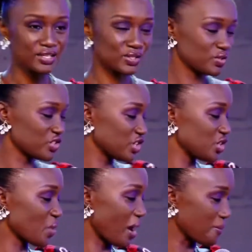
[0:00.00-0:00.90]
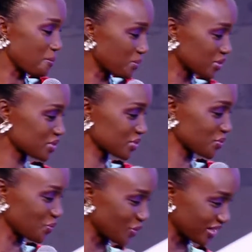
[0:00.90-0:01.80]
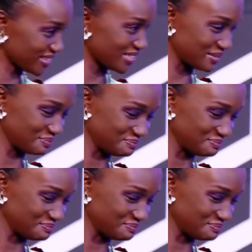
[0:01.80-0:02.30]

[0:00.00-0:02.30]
So Jean, you are most welcome.